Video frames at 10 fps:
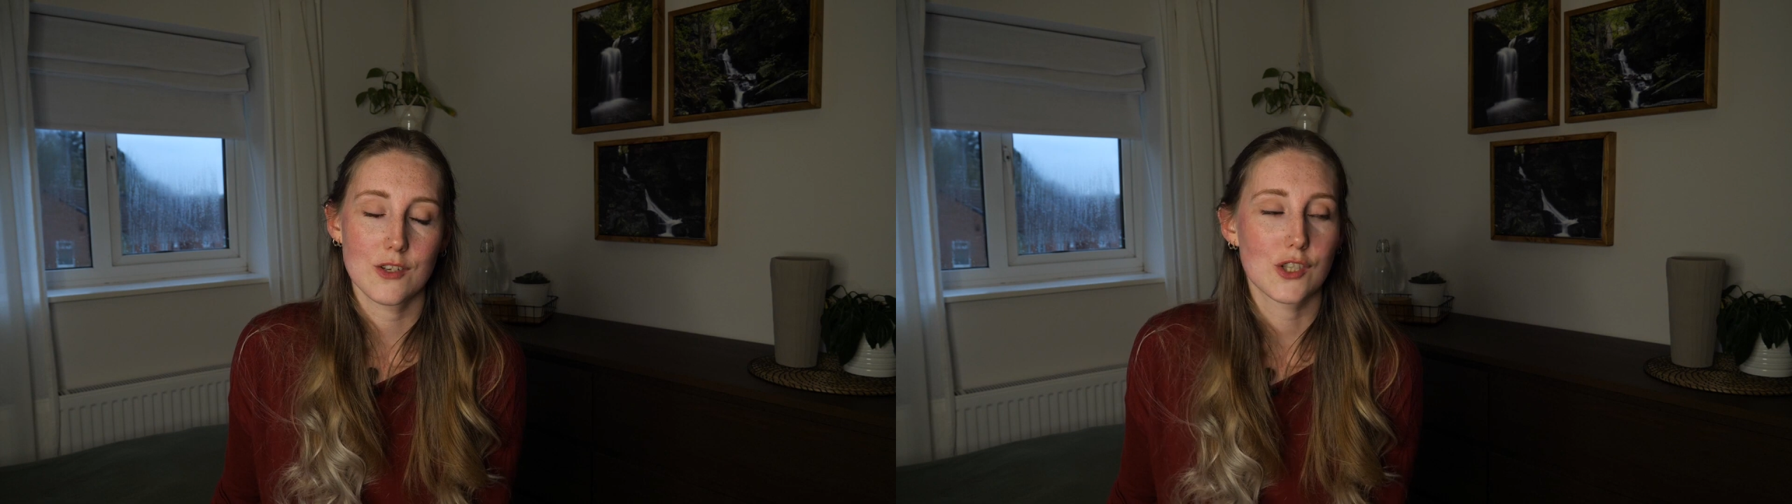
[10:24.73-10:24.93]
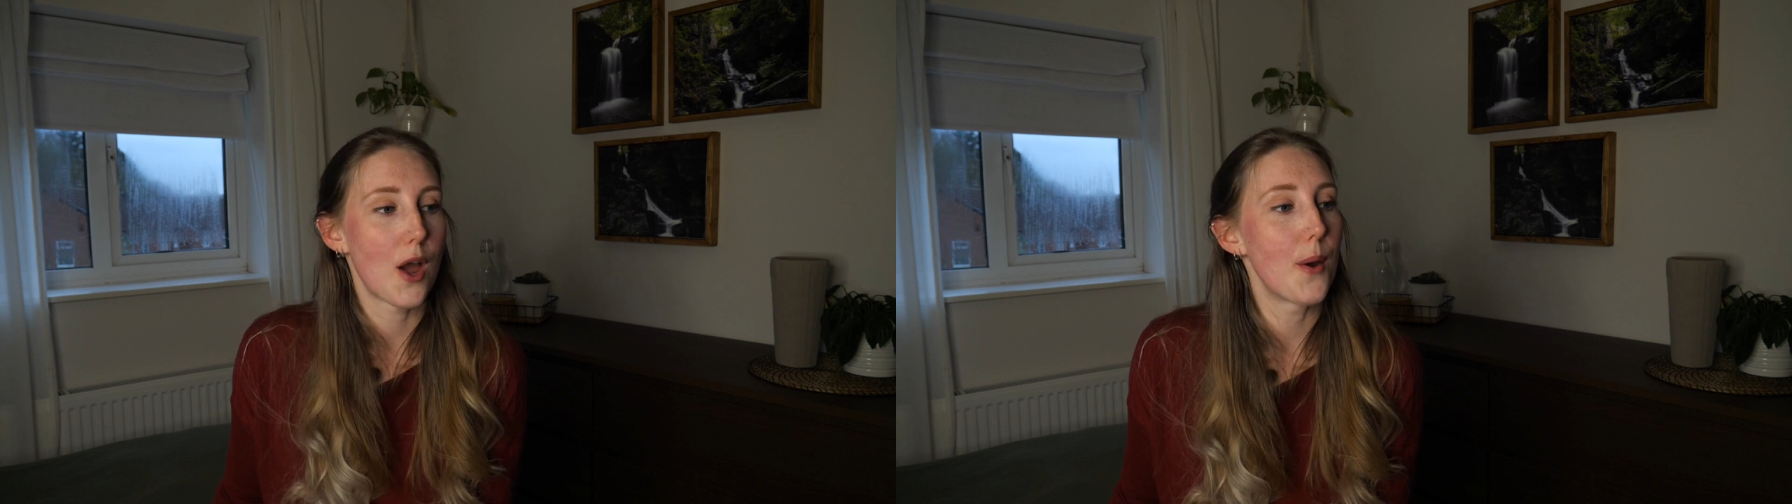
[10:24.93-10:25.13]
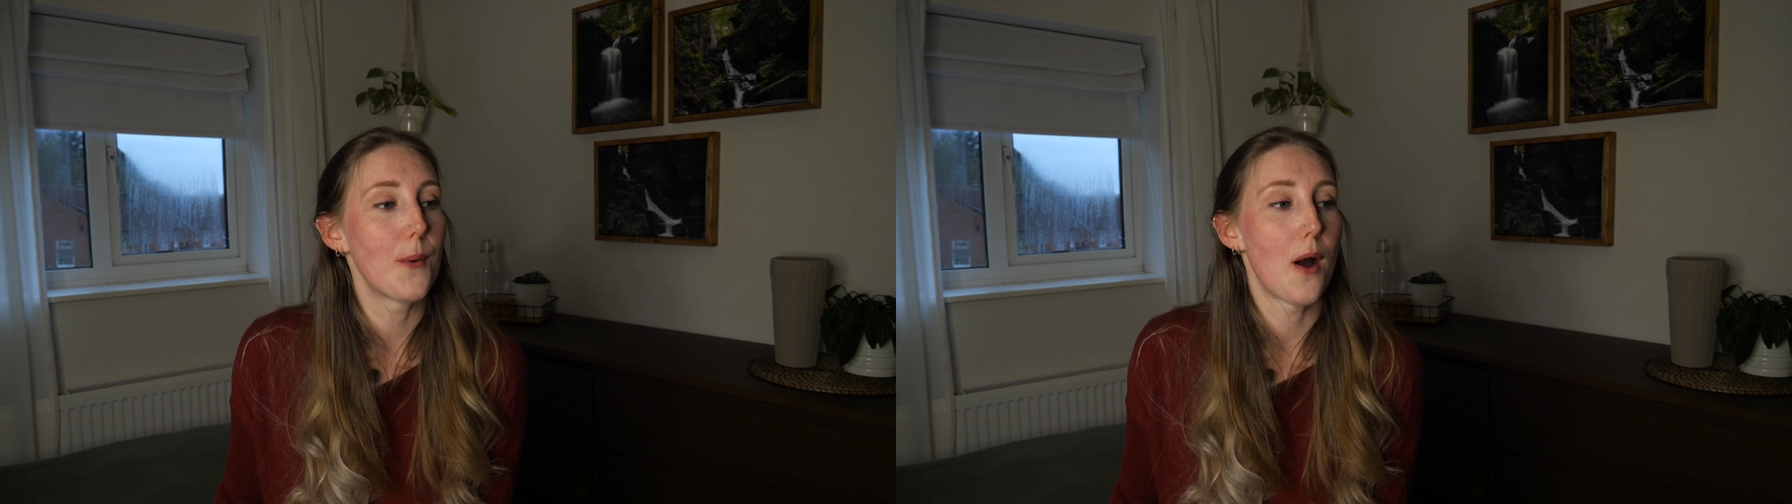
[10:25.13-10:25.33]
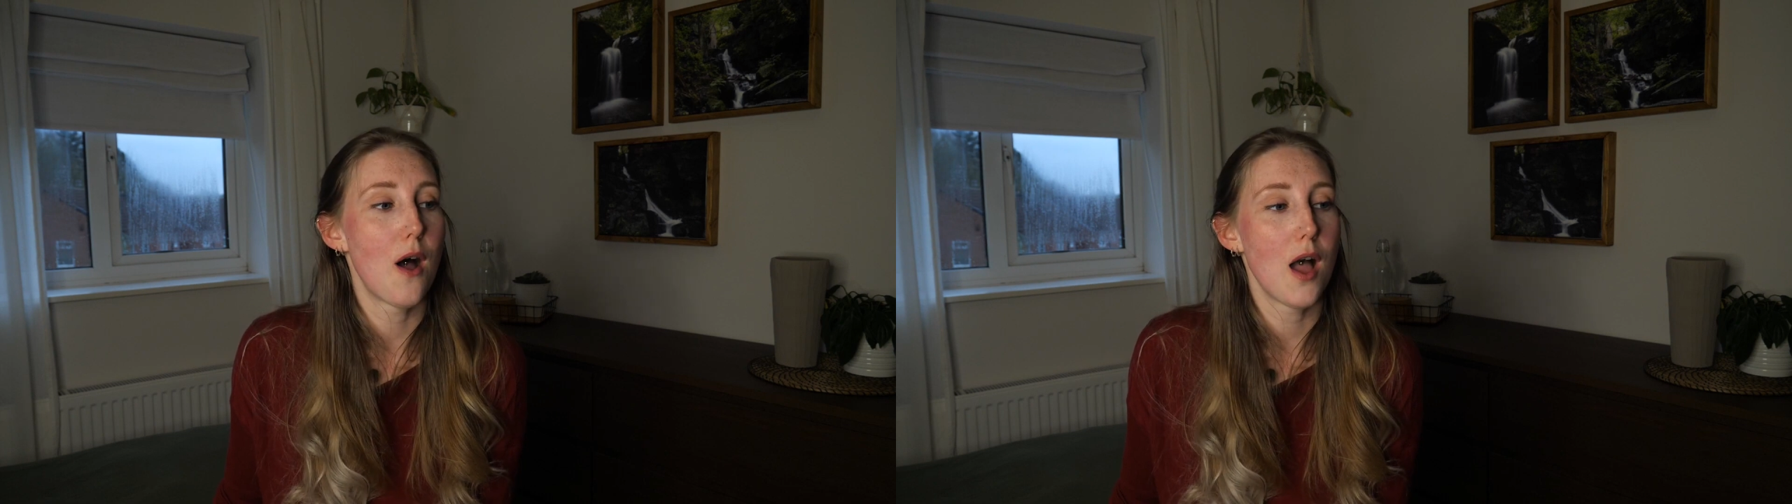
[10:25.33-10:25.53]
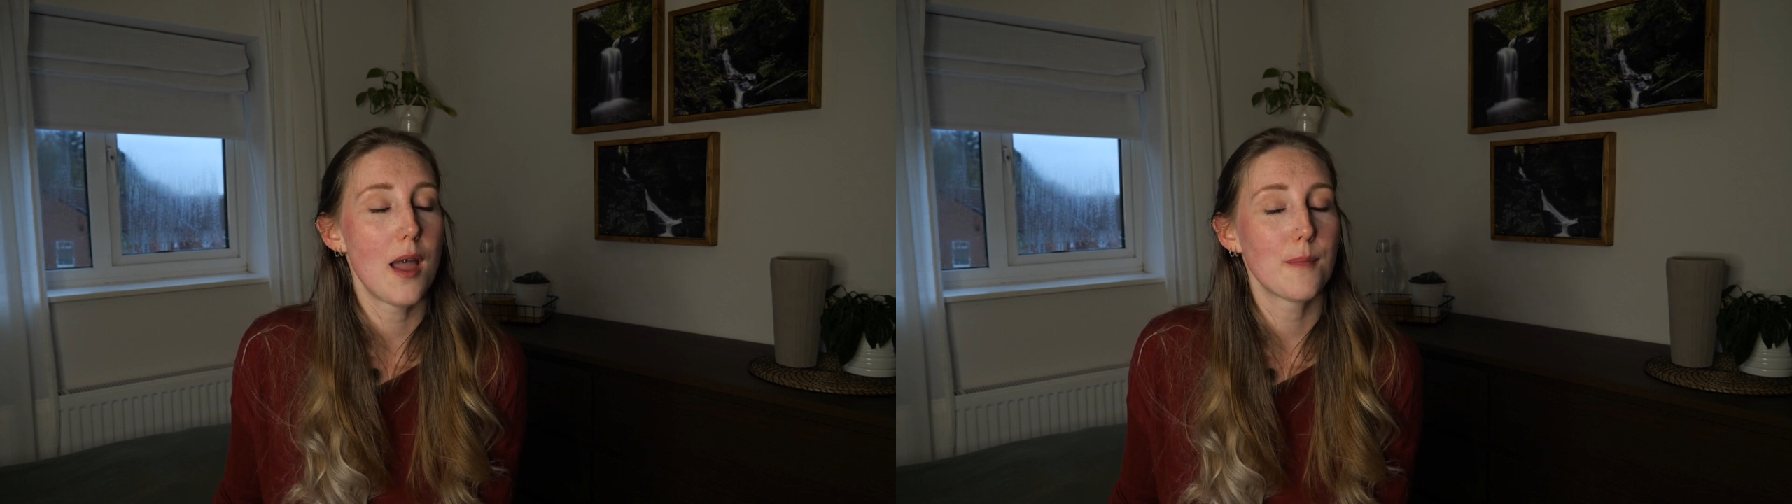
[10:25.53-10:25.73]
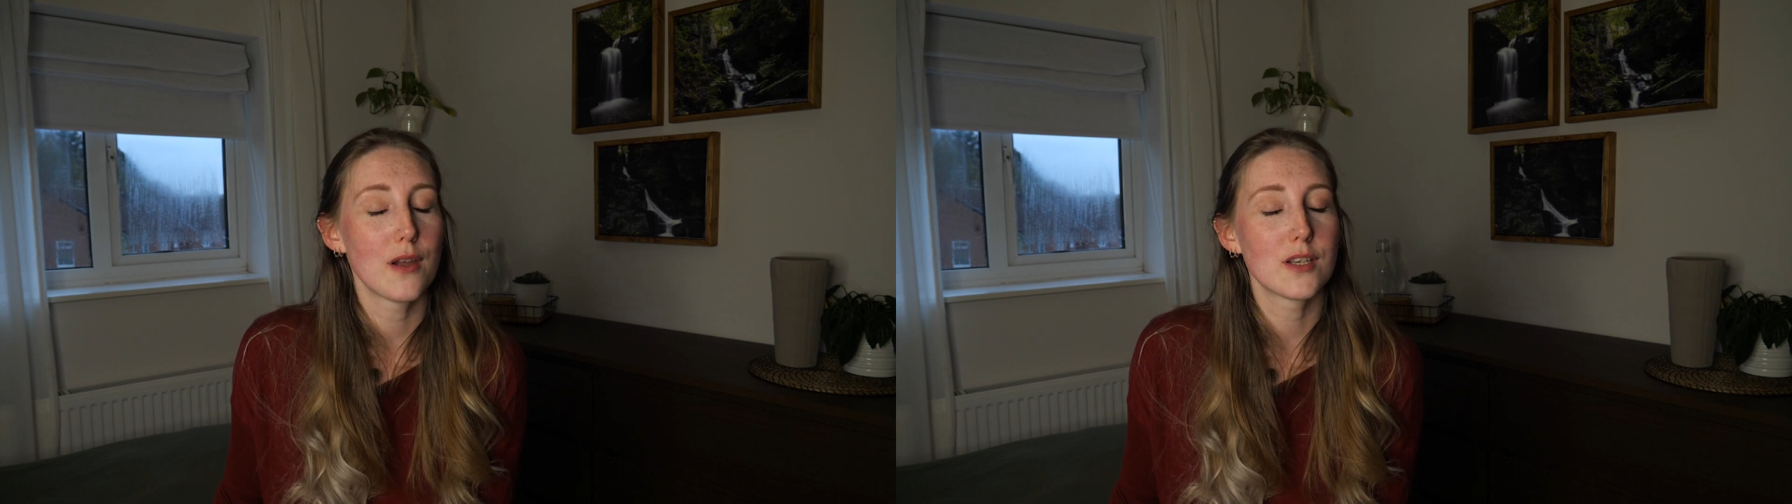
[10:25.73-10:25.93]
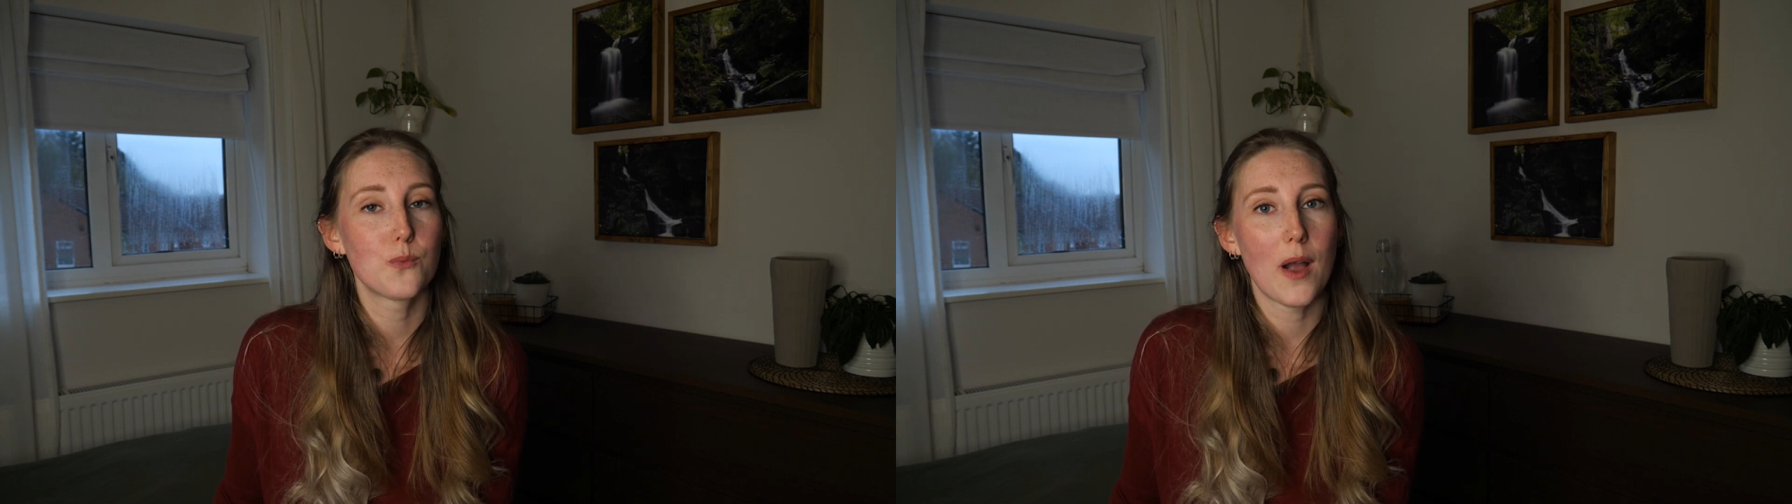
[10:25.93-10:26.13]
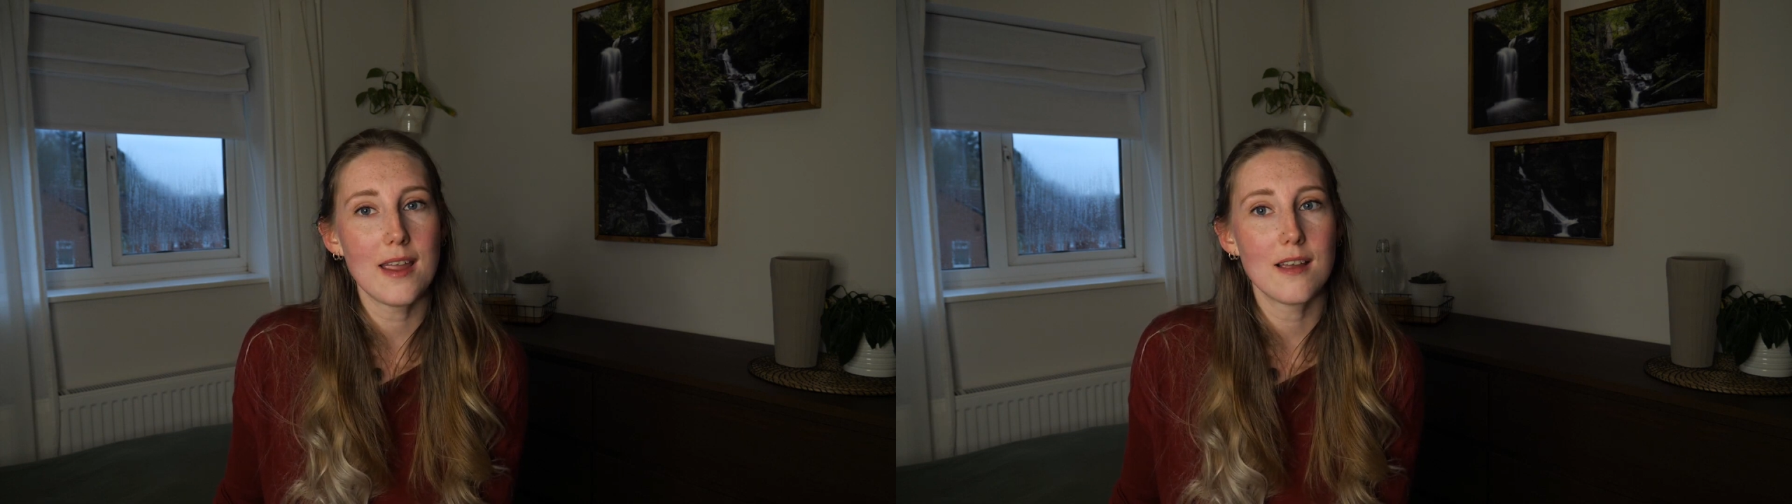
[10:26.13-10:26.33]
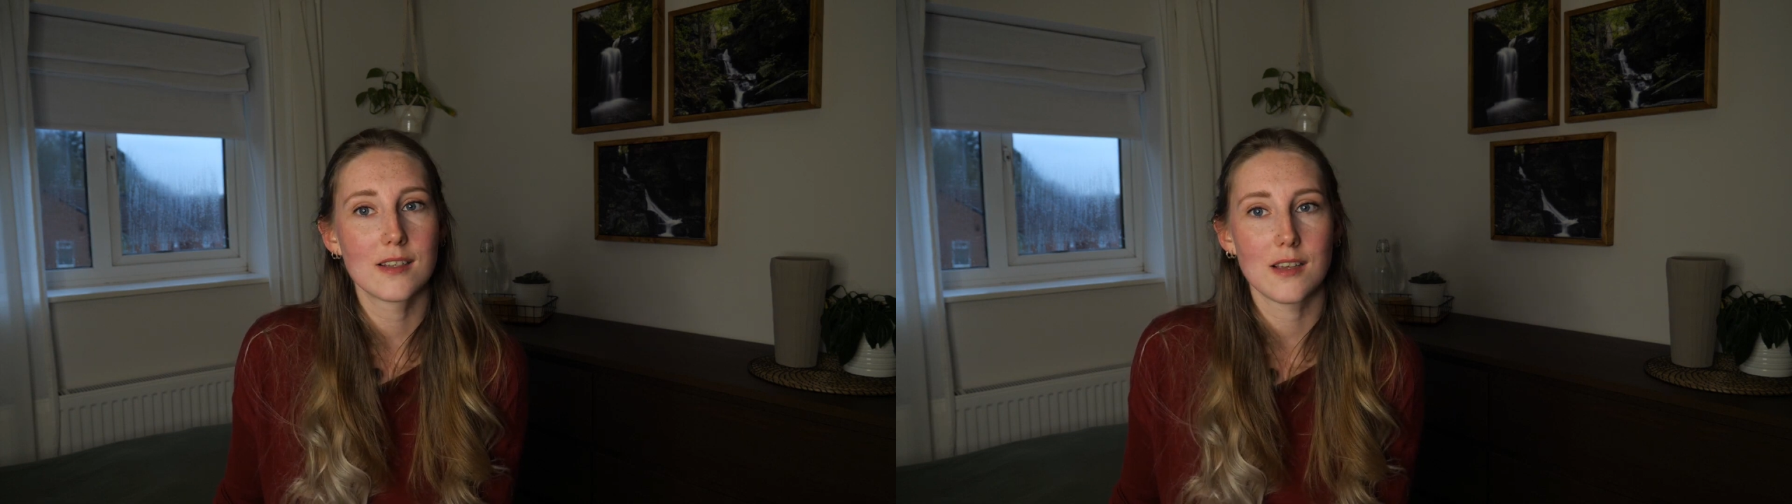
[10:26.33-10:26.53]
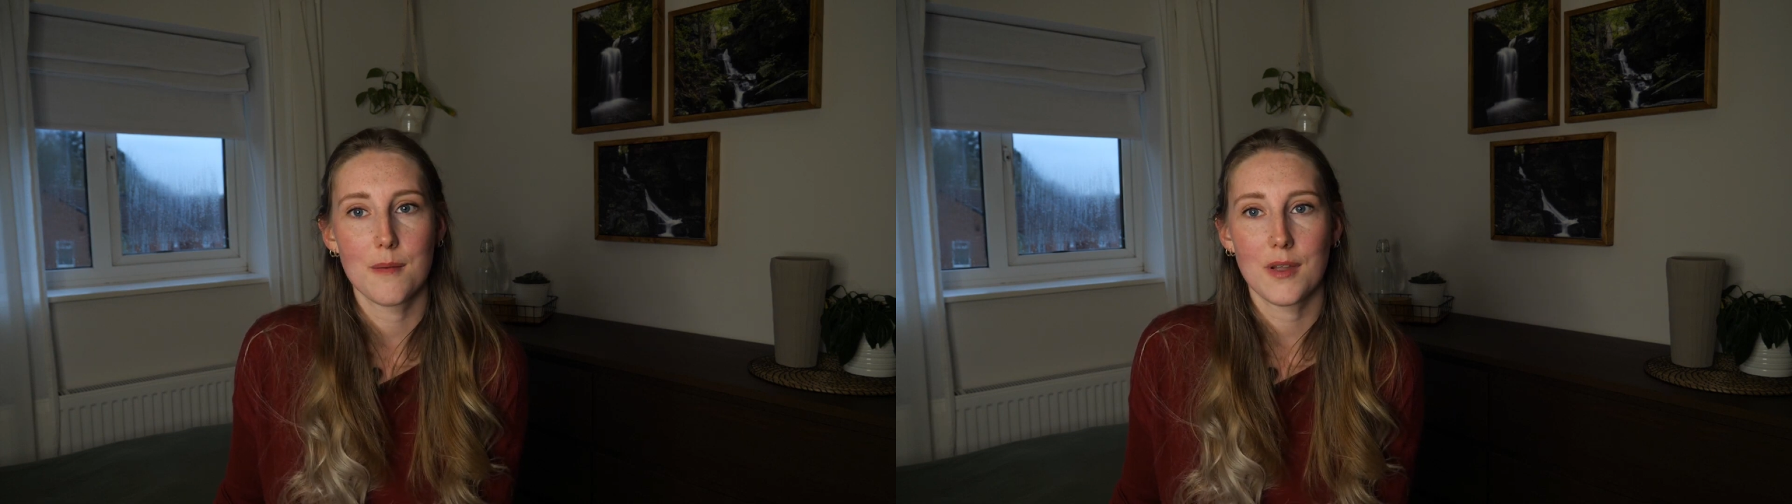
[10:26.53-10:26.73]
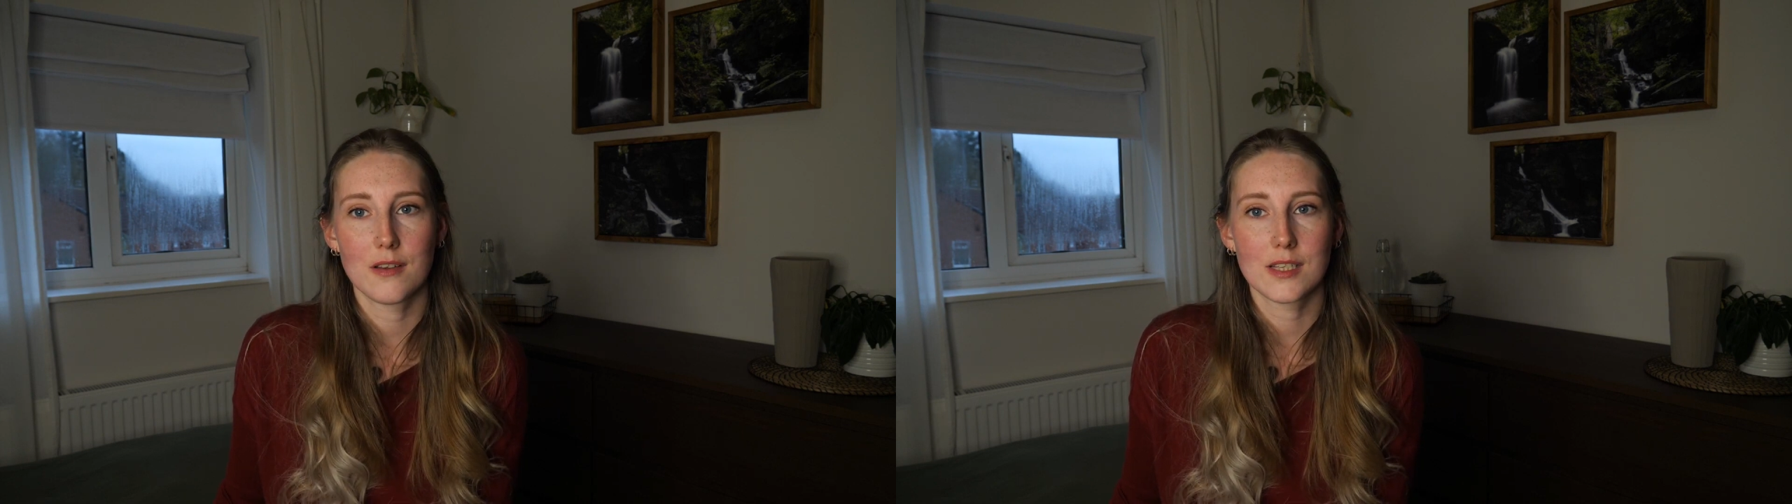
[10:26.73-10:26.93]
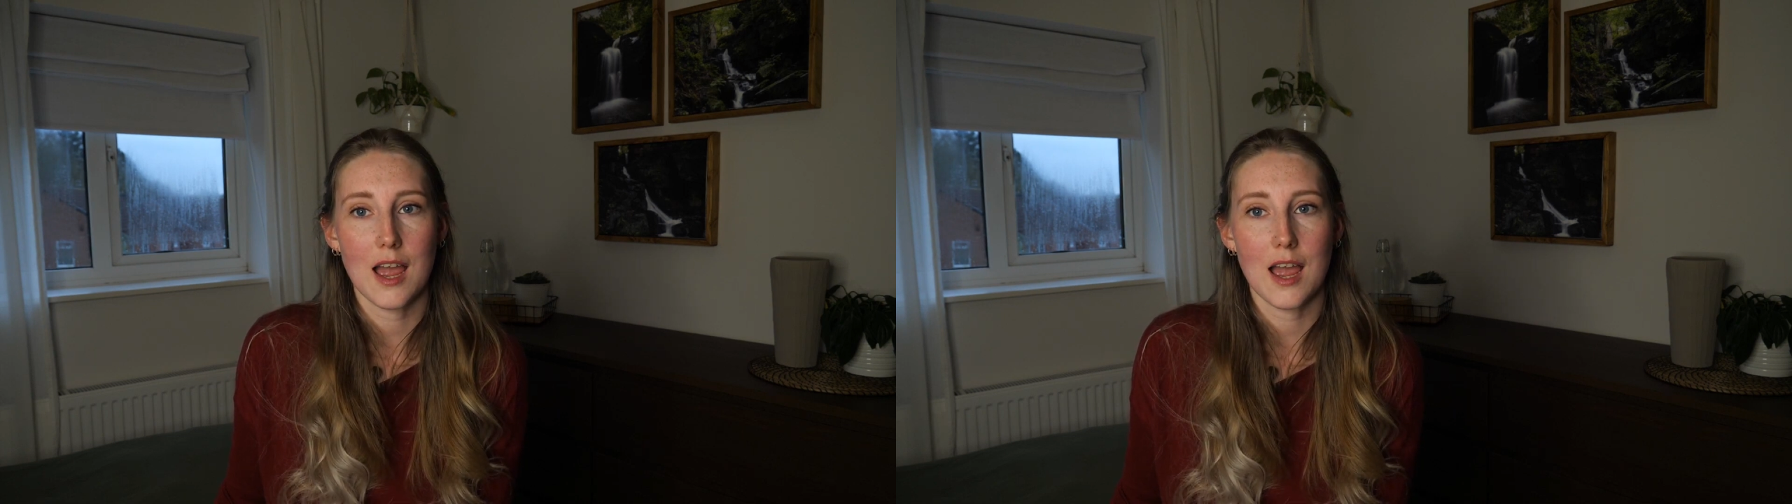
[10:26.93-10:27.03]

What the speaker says: So I am going to wait because I'm going to